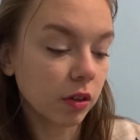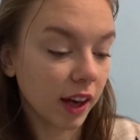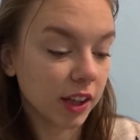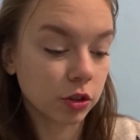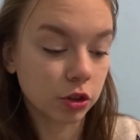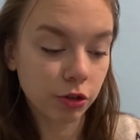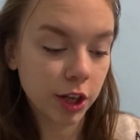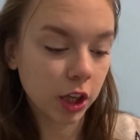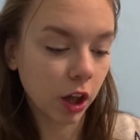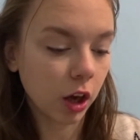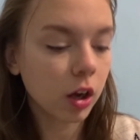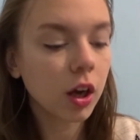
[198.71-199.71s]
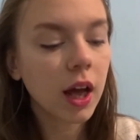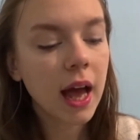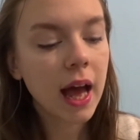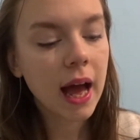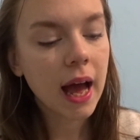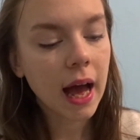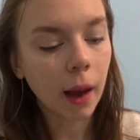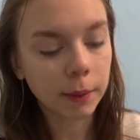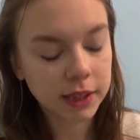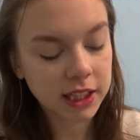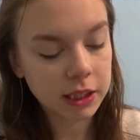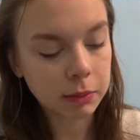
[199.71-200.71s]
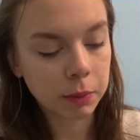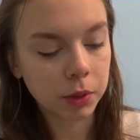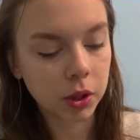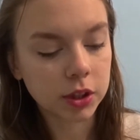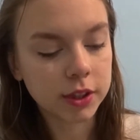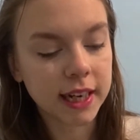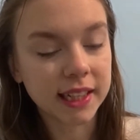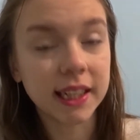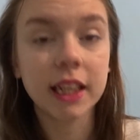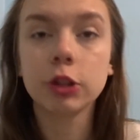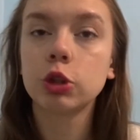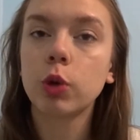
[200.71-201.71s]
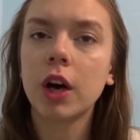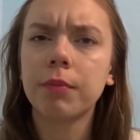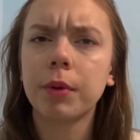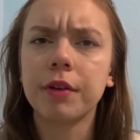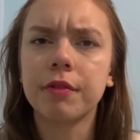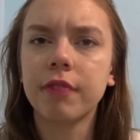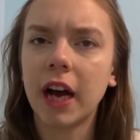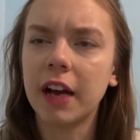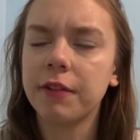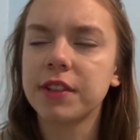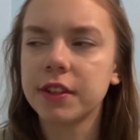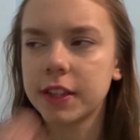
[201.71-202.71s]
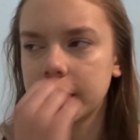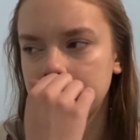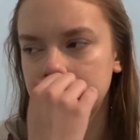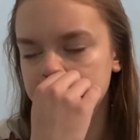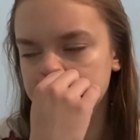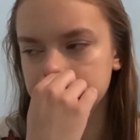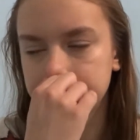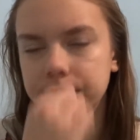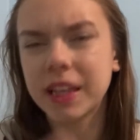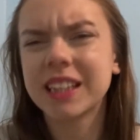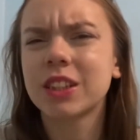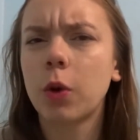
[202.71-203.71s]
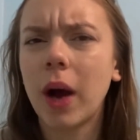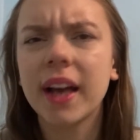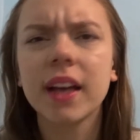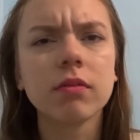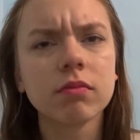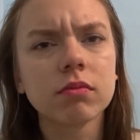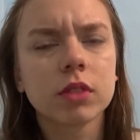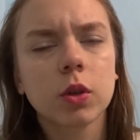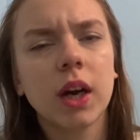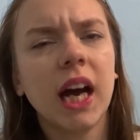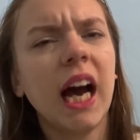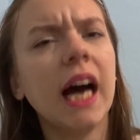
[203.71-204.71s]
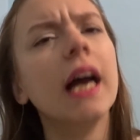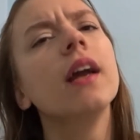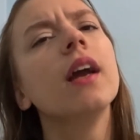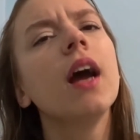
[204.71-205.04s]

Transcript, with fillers: Right, so it's 3 o'clock, I'm testing my blood and it's 12.5 which I'm thinking, mm, that's quite, it's quite high.